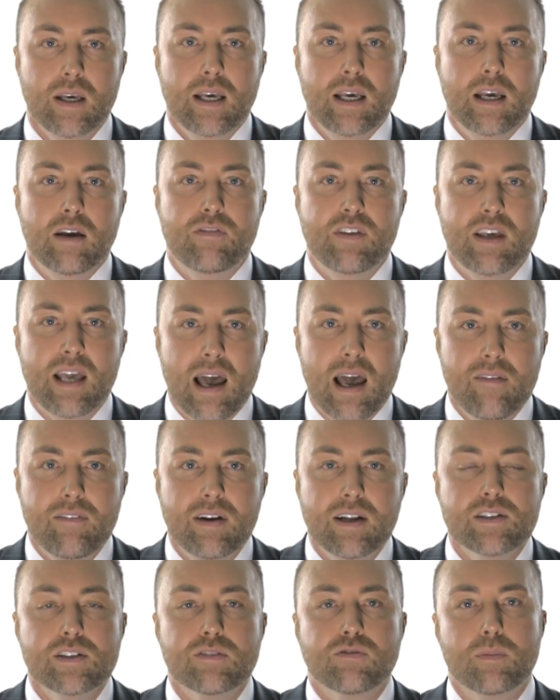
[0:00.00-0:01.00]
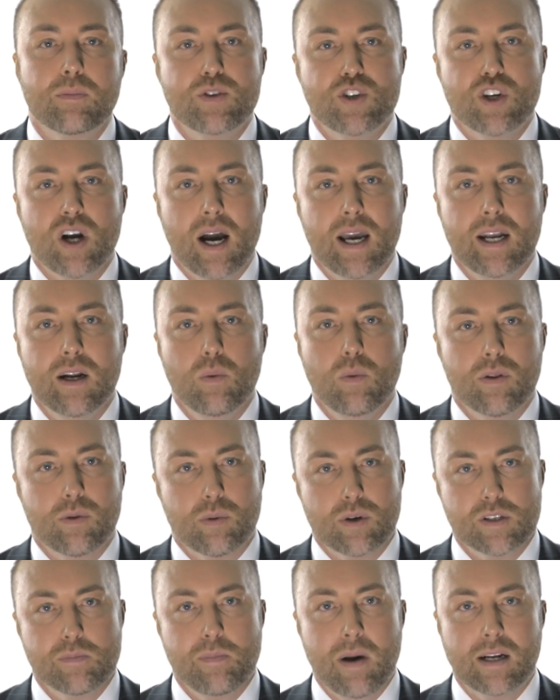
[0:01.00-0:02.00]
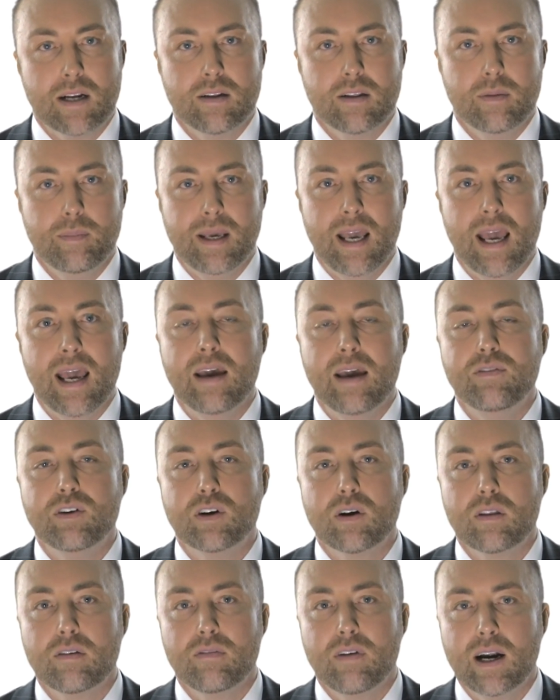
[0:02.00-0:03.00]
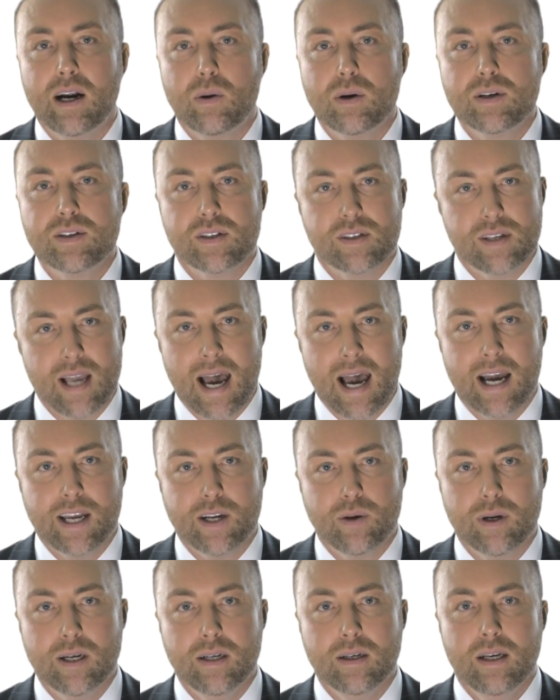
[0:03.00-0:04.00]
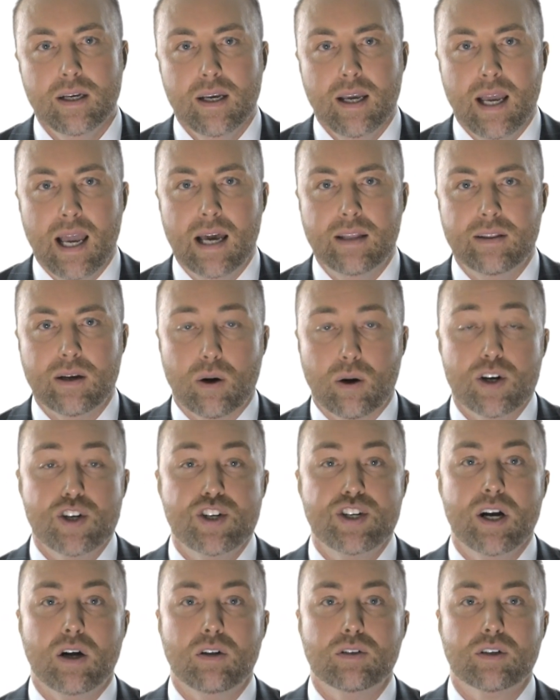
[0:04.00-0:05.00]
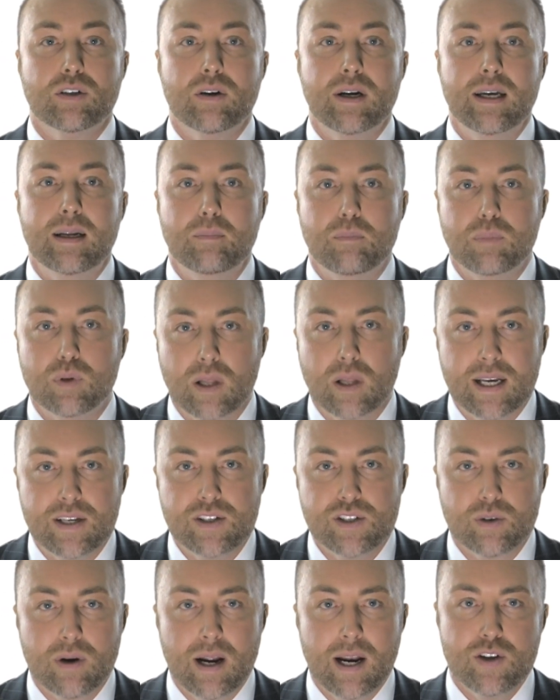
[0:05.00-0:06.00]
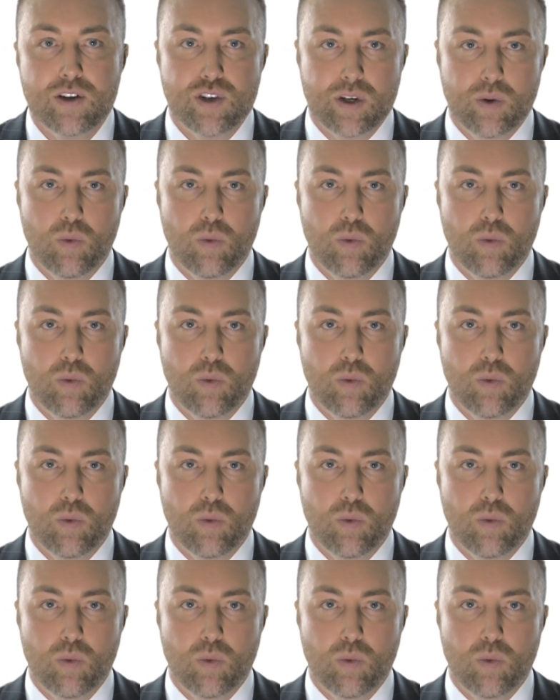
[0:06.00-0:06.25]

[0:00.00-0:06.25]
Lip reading: If the evidence from China with respect to the behavior of the virus is accurate and our shelter-in-place strategy